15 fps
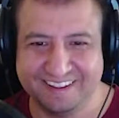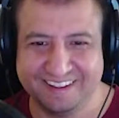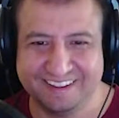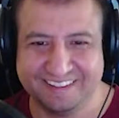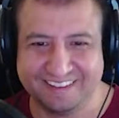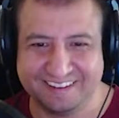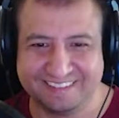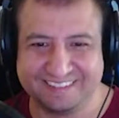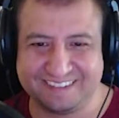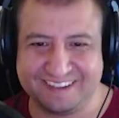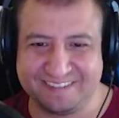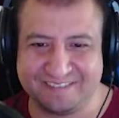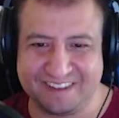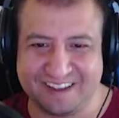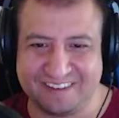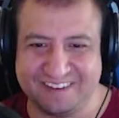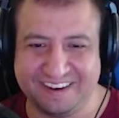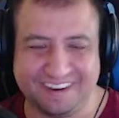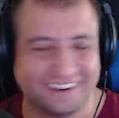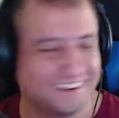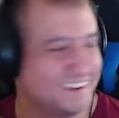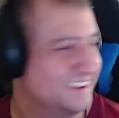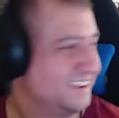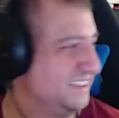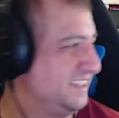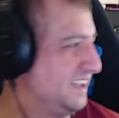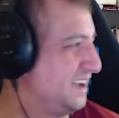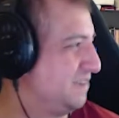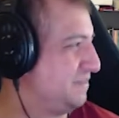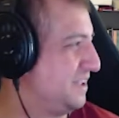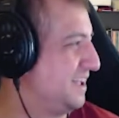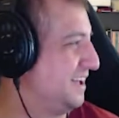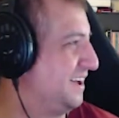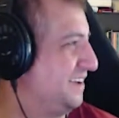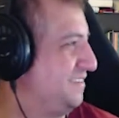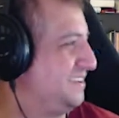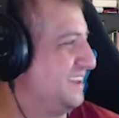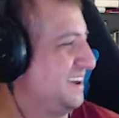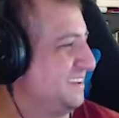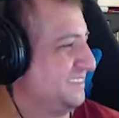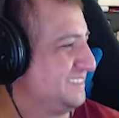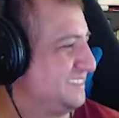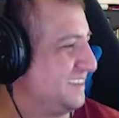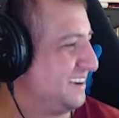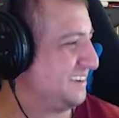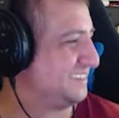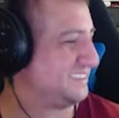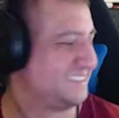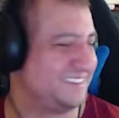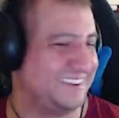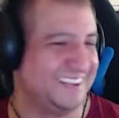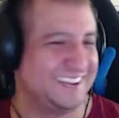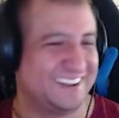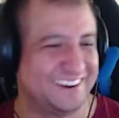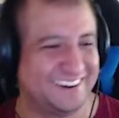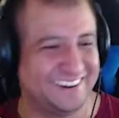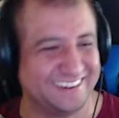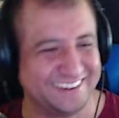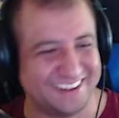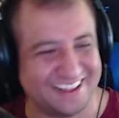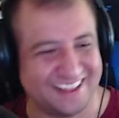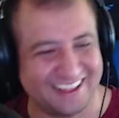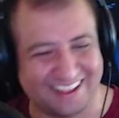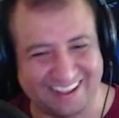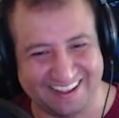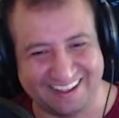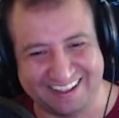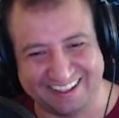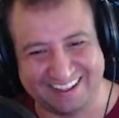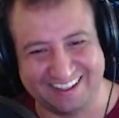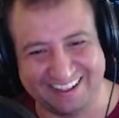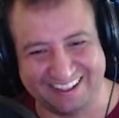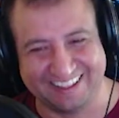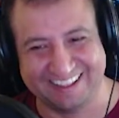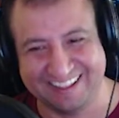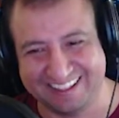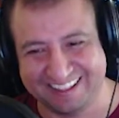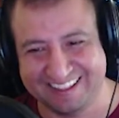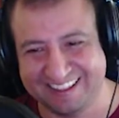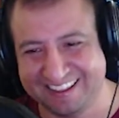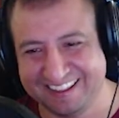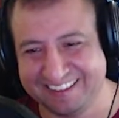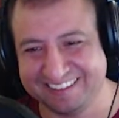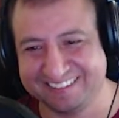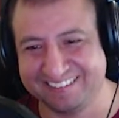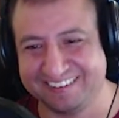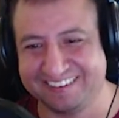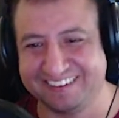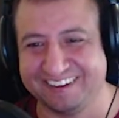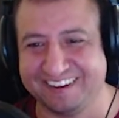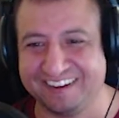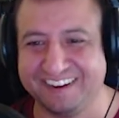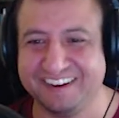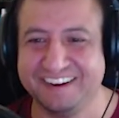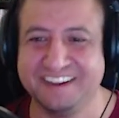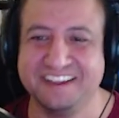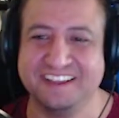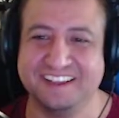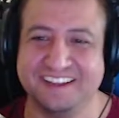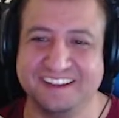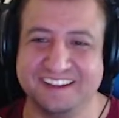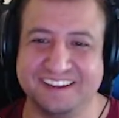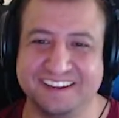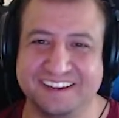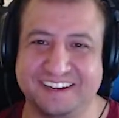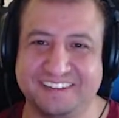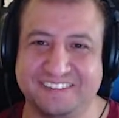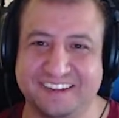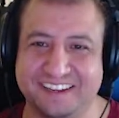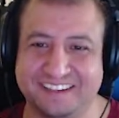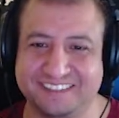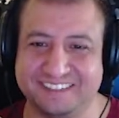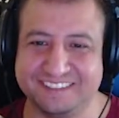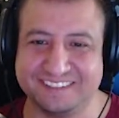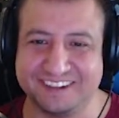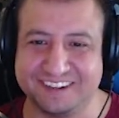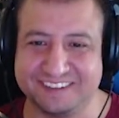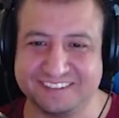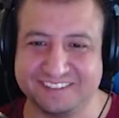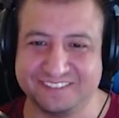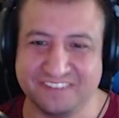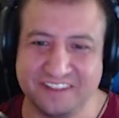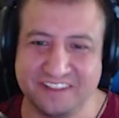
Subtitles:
there's stuff down here. Yeah, I'm downstairs, sweetheart. That's my daughter. Oh, man, she's awesome.